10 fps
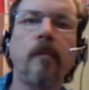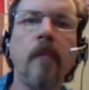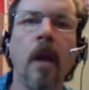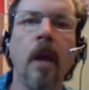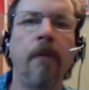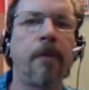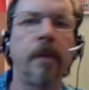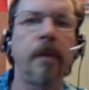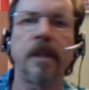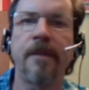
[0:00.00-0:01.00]
for this
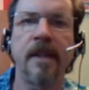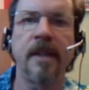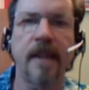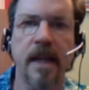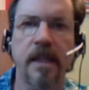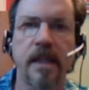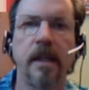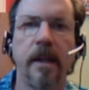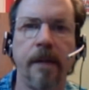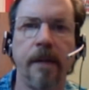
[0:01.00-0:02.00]
fantastic
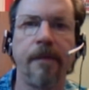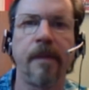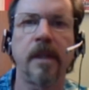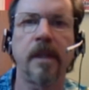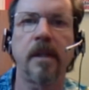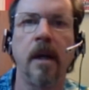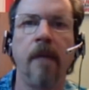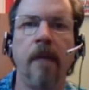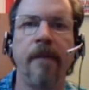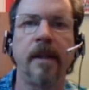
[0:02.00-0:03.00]
gift, this
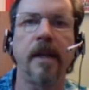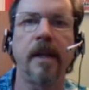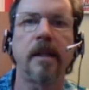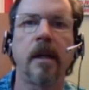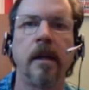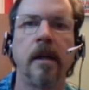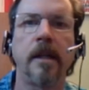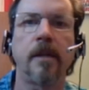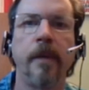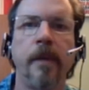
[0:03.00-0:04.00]
fantastic contest
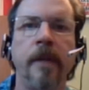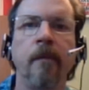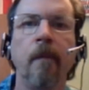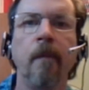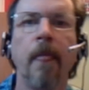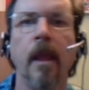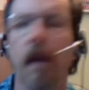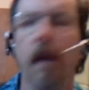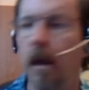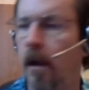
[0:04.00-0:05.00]
win.
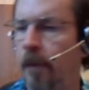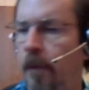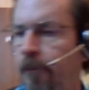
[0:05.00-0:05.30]
And